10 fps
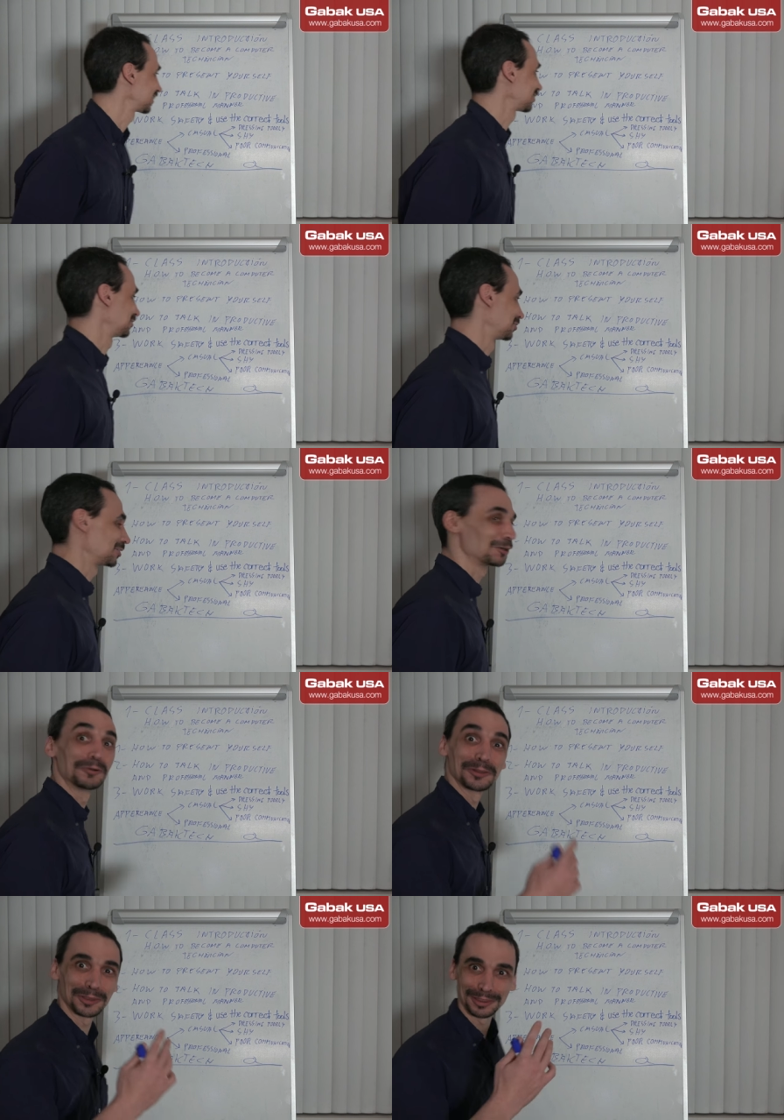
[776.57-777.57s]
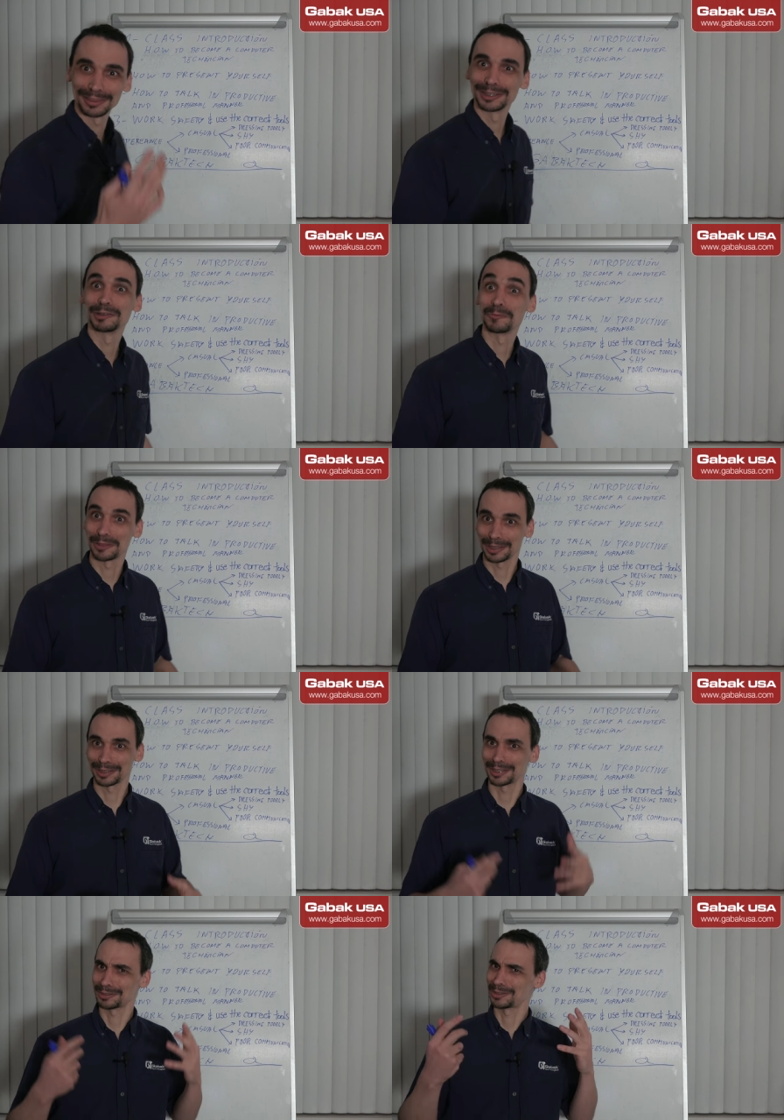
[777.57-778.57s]
So they will, they will think
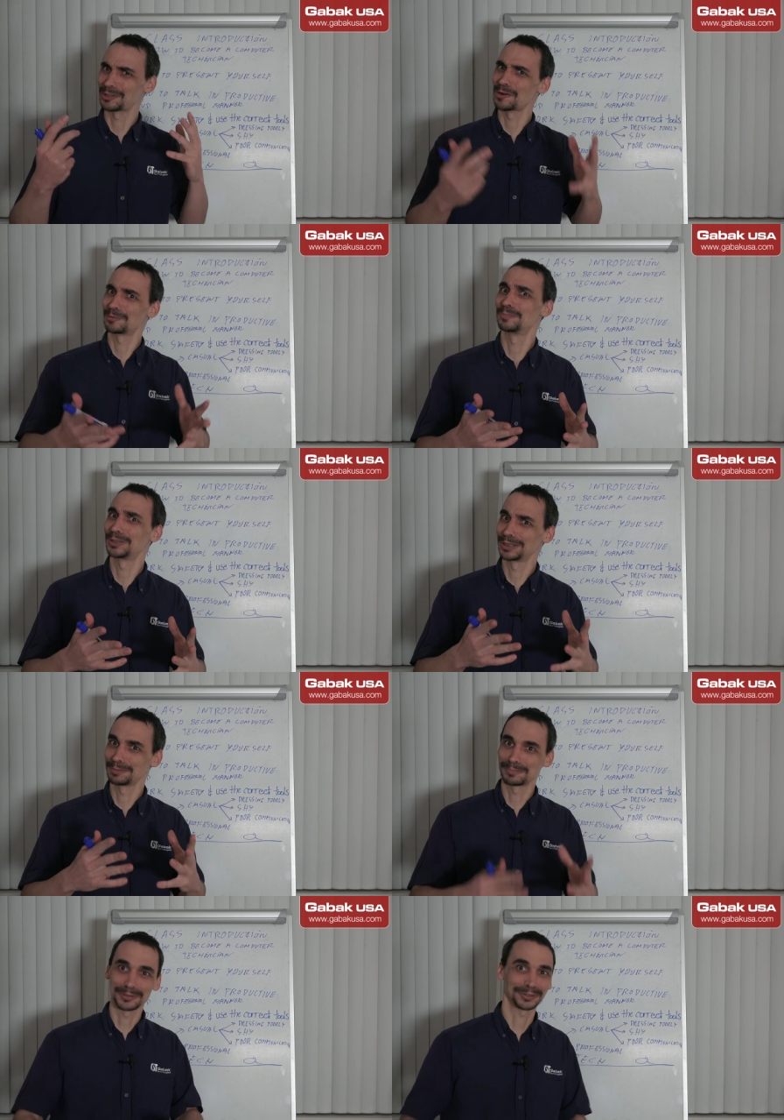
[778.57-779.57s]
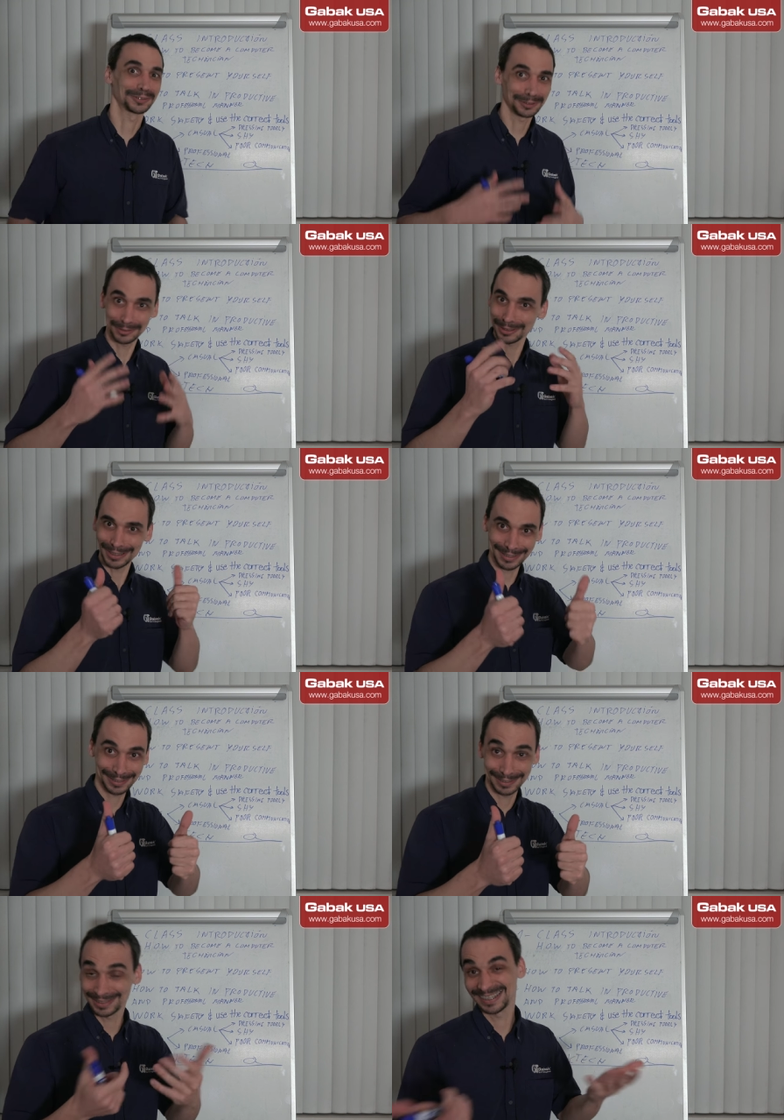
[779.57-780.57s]
that you are very important. So that
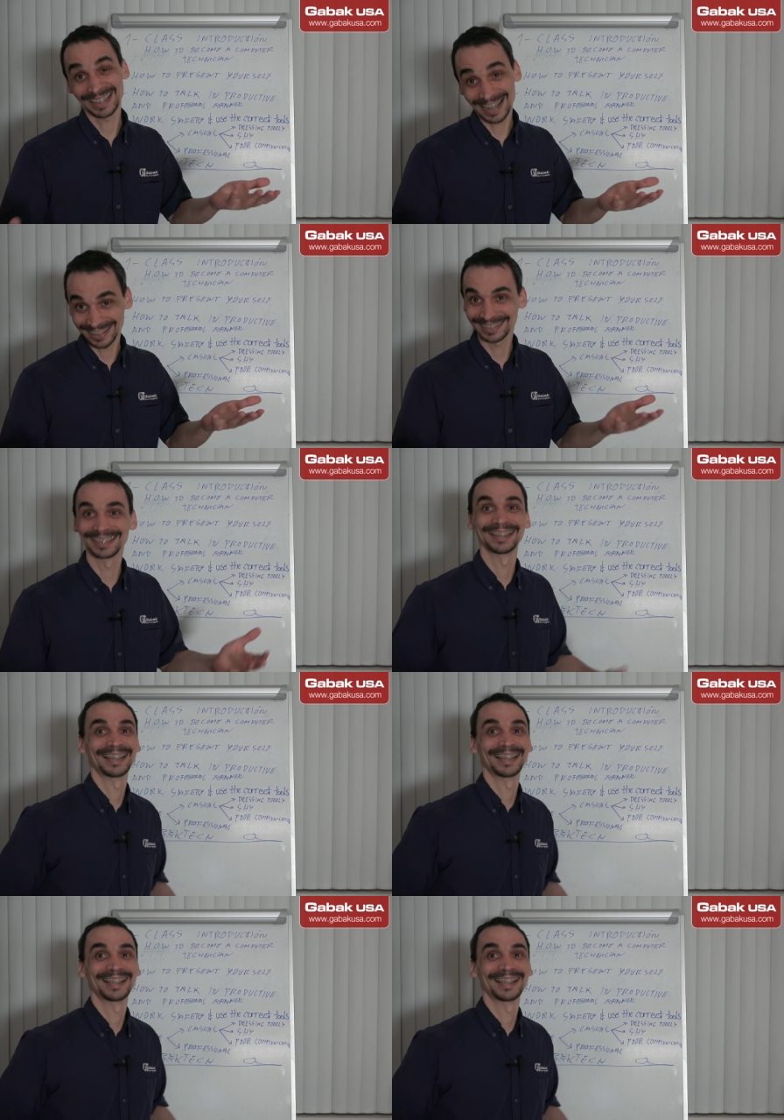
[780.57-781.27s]
is, it's nice.